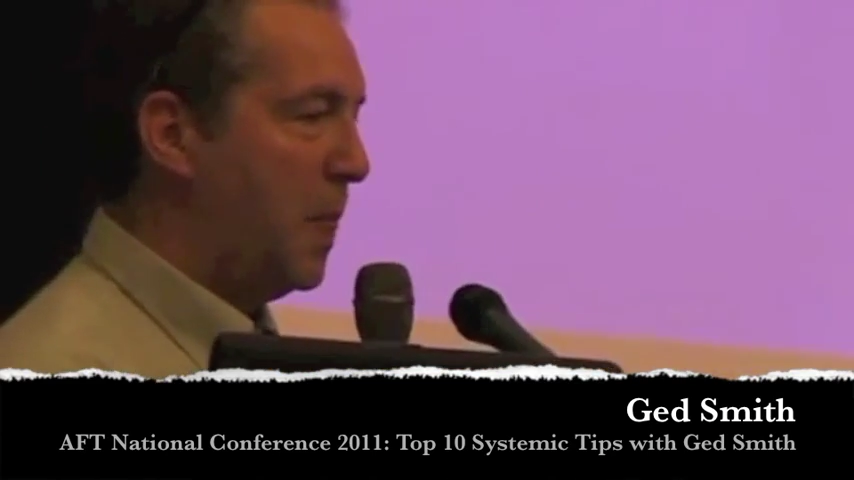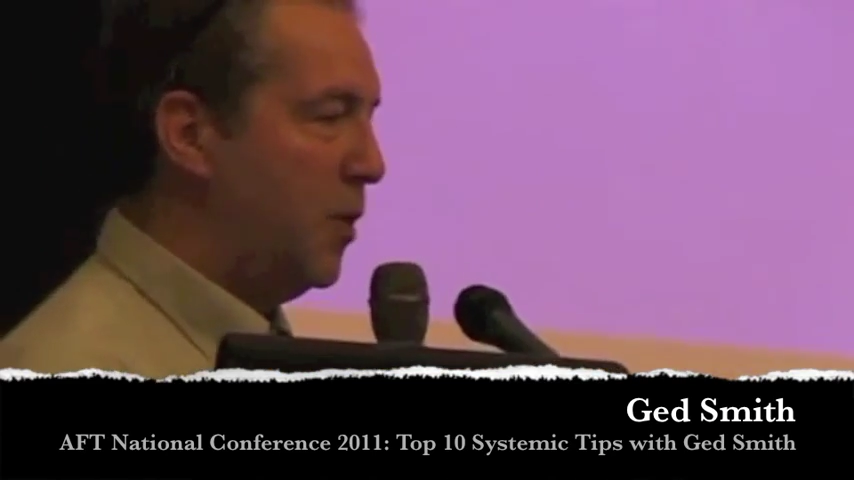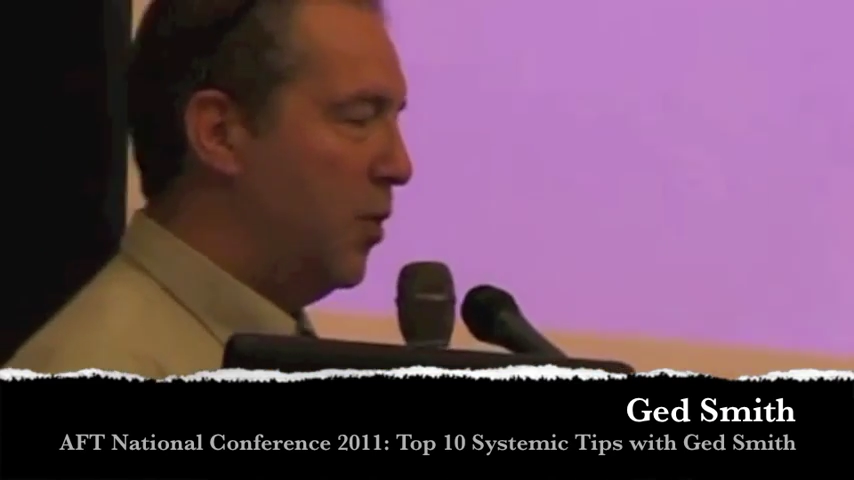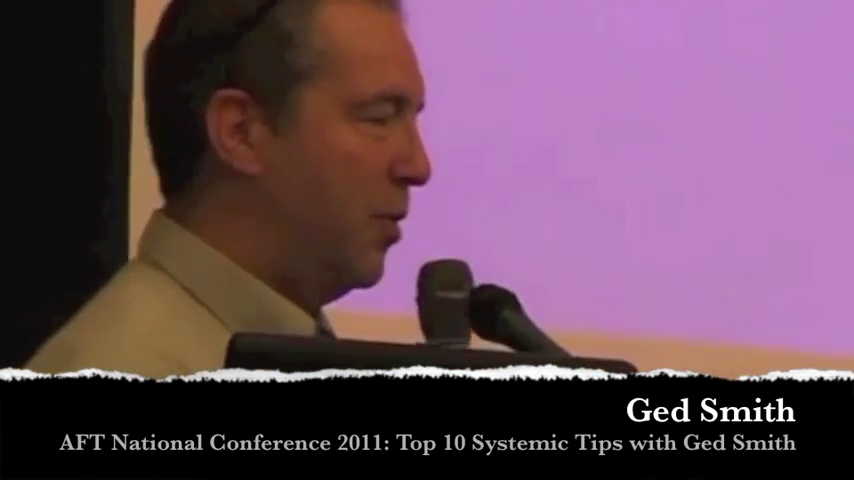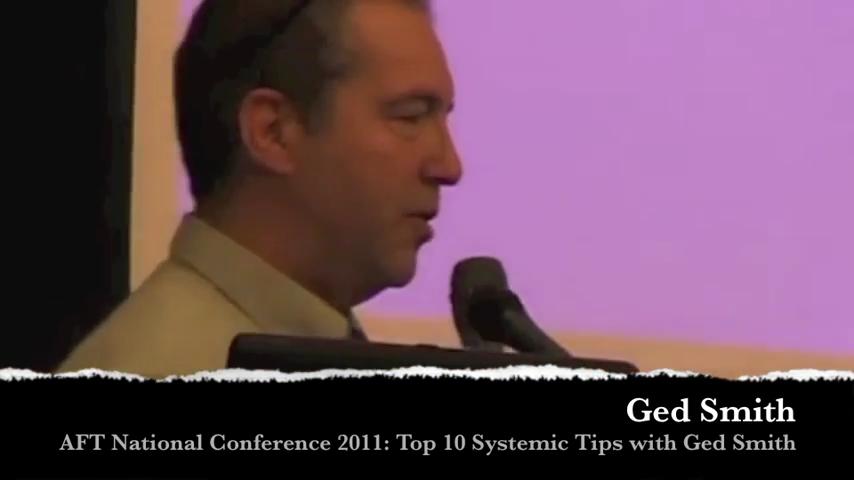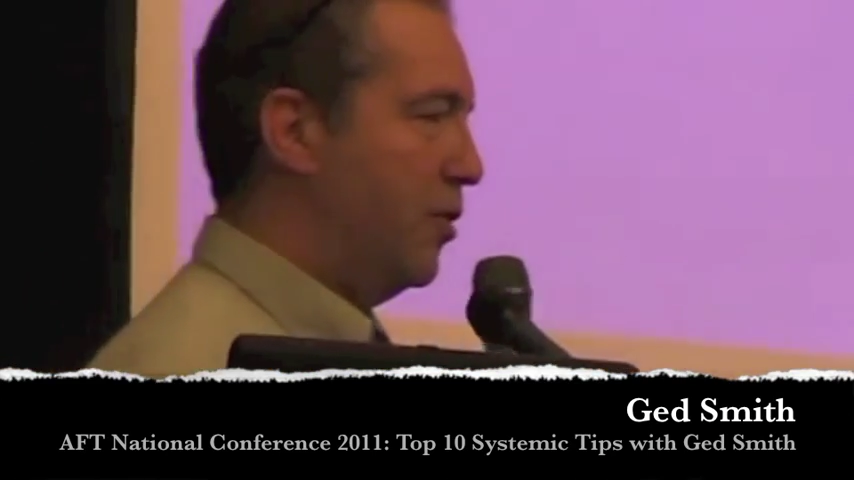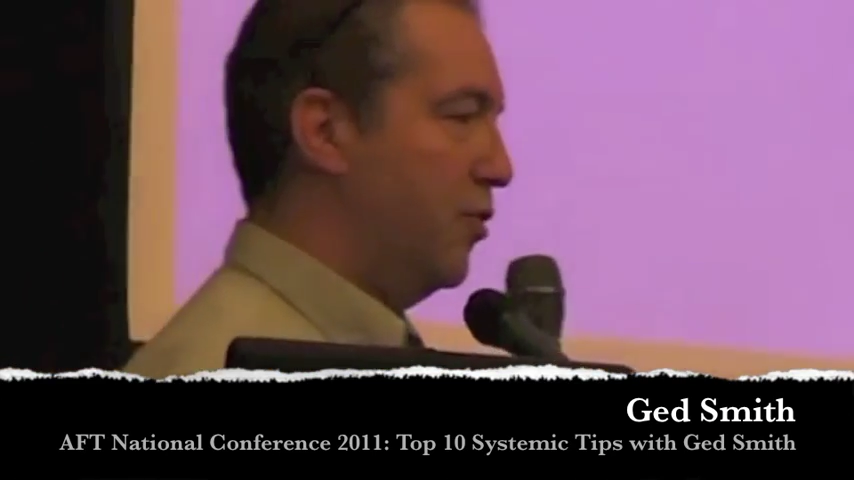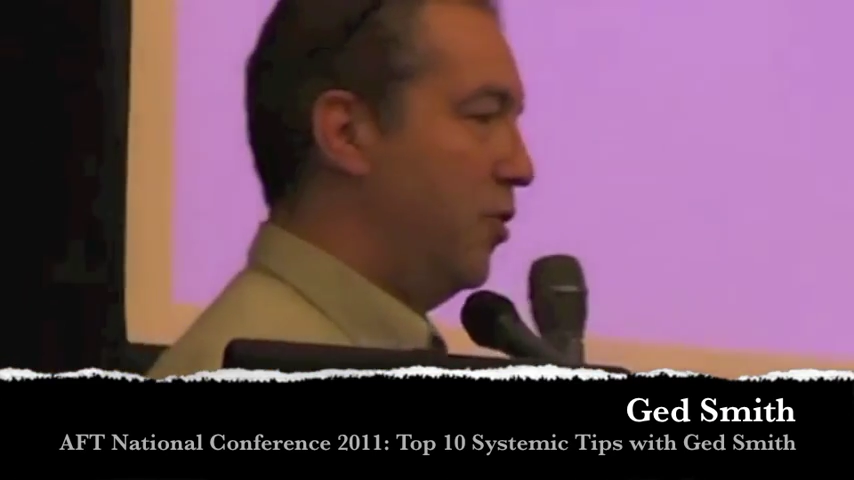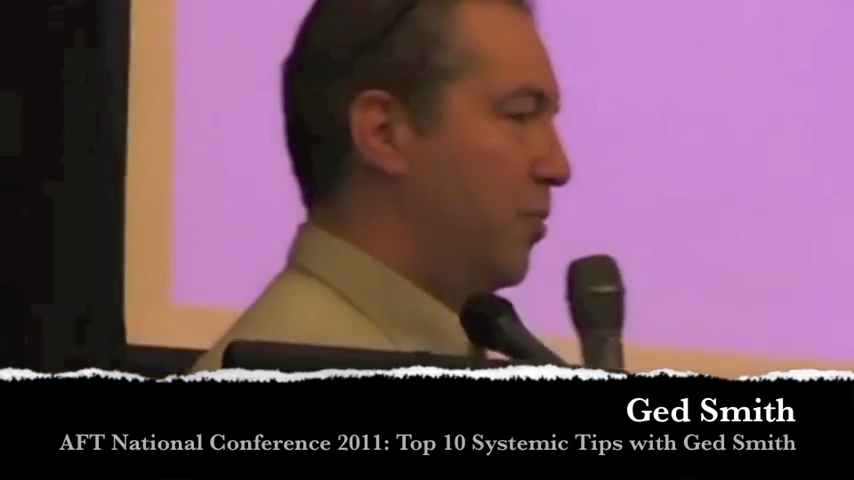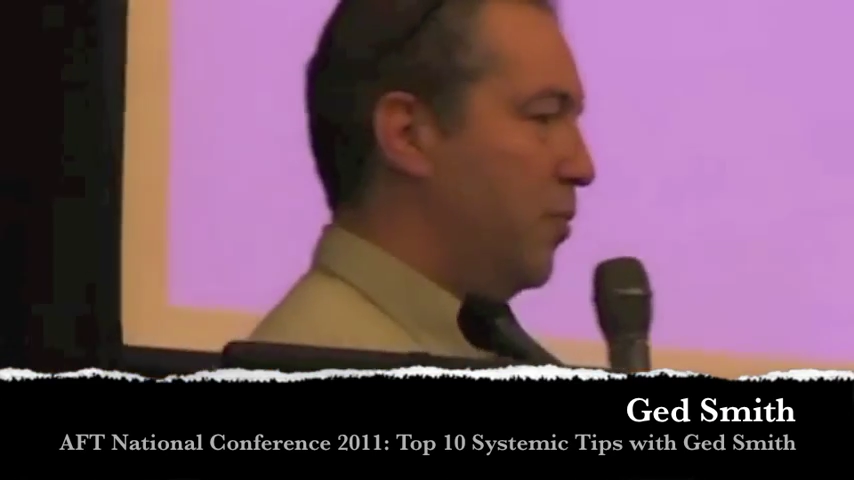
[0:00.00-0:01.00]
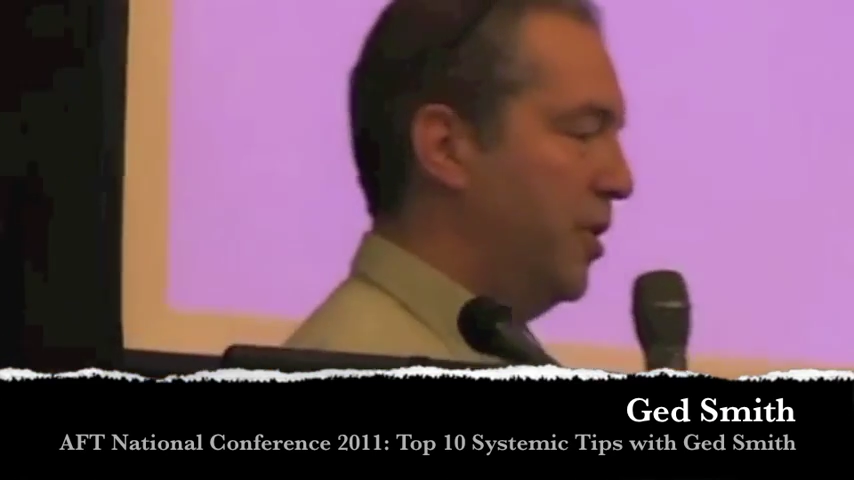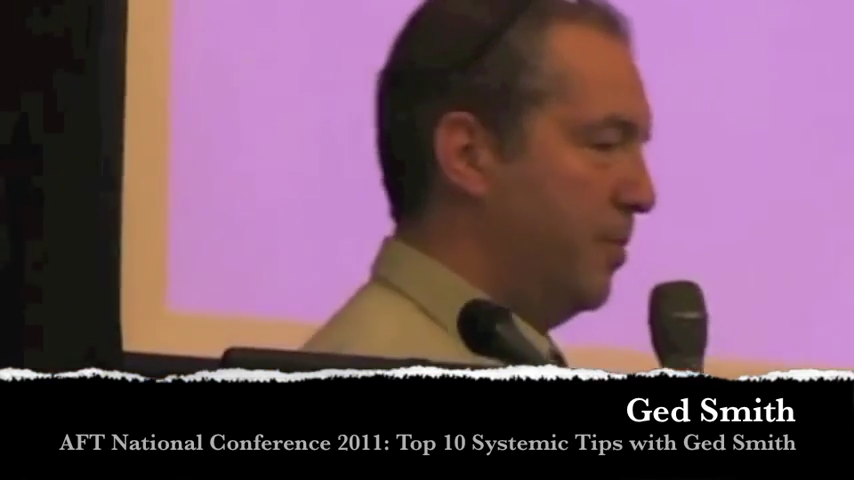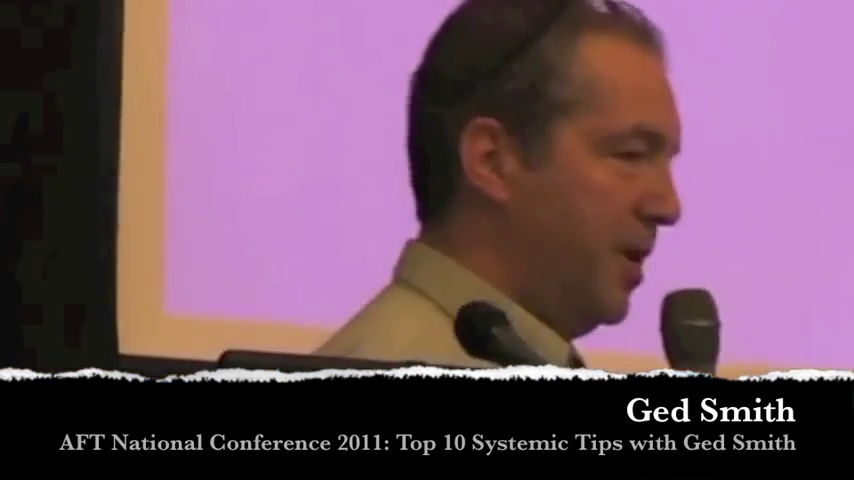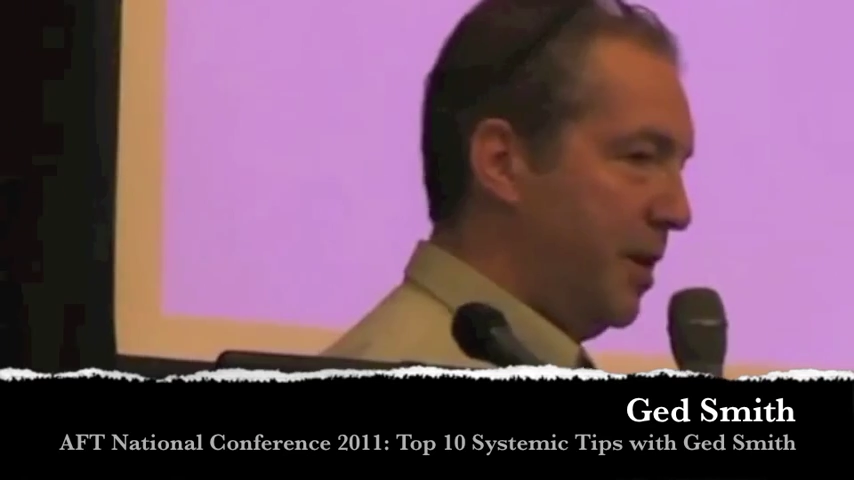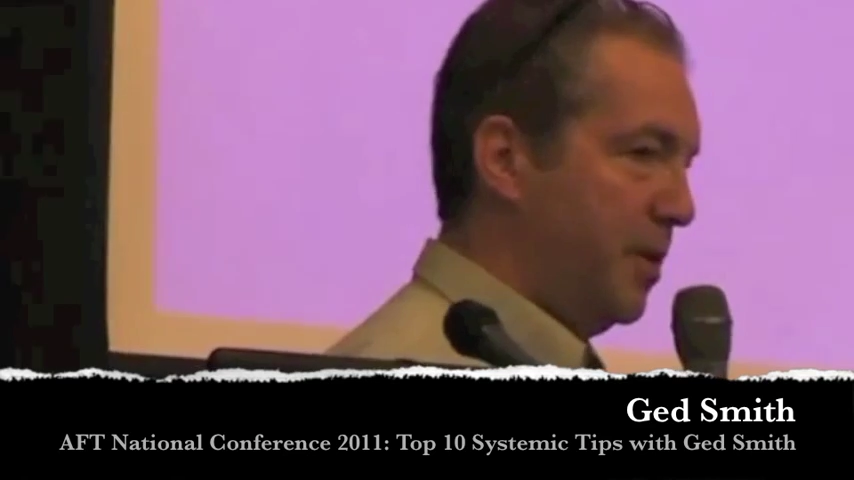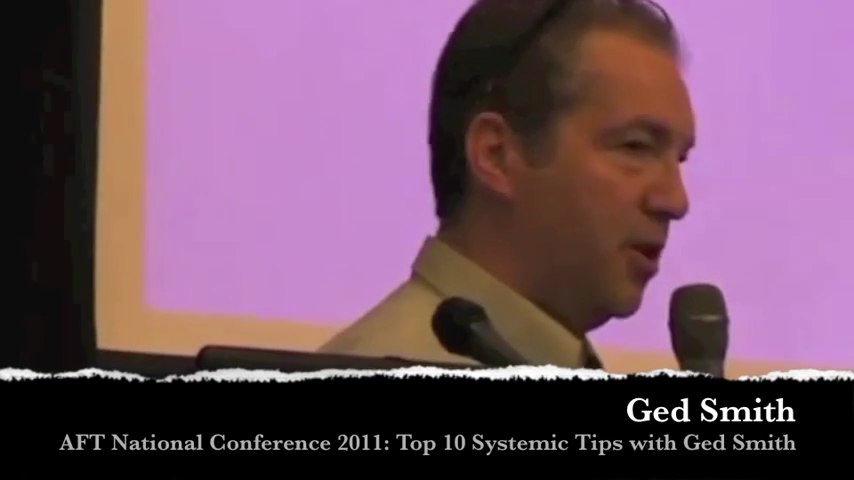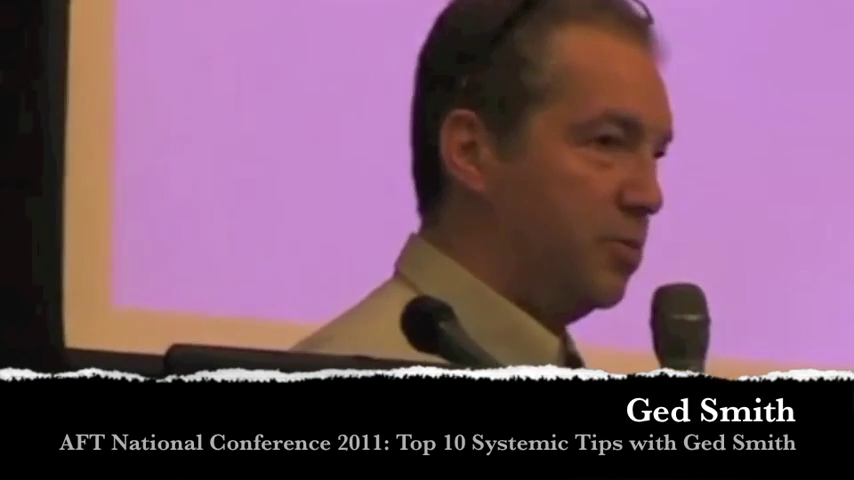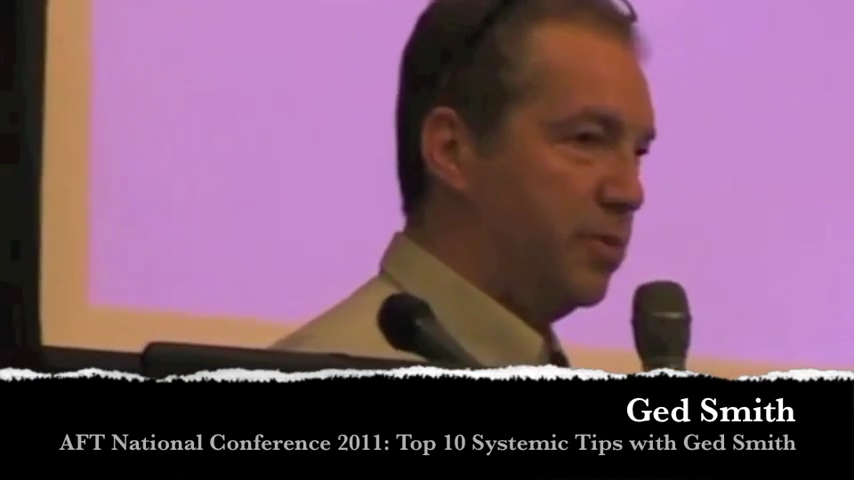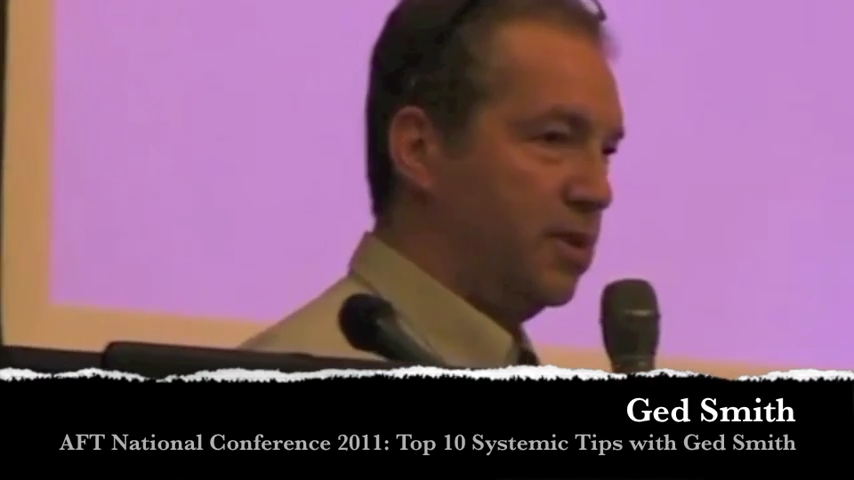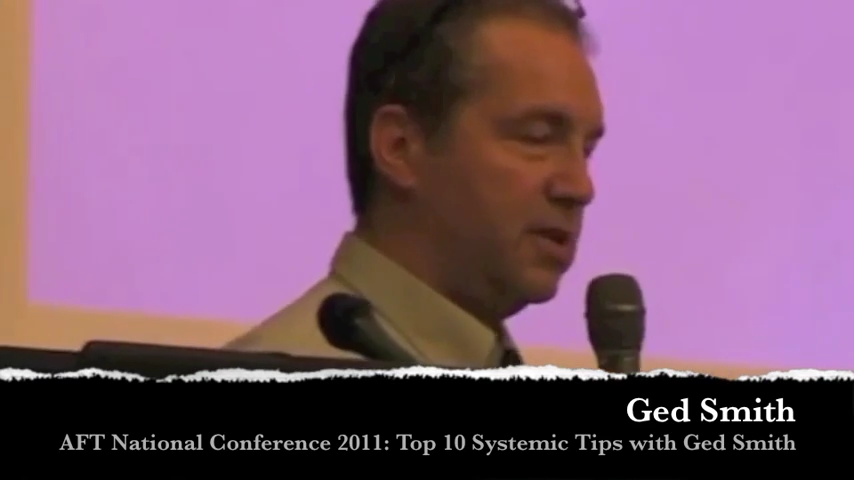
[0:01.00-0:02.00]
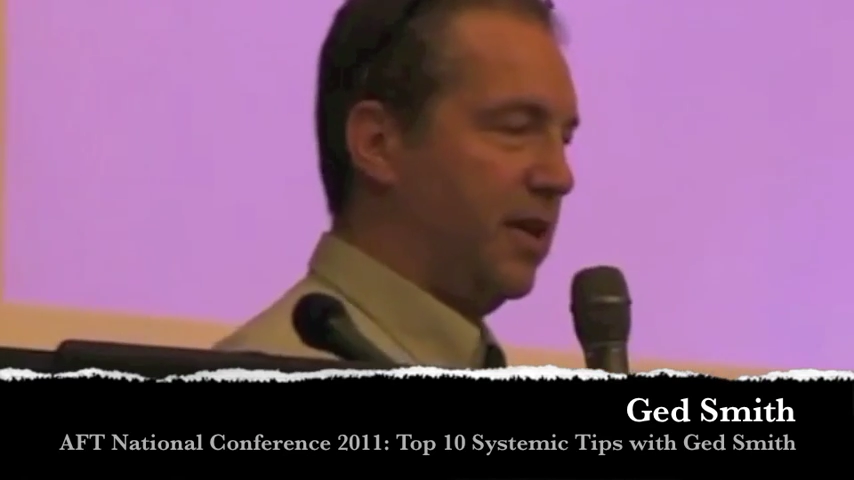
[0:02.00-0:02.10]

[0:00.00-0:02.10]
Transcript: You were in the room with me and my husband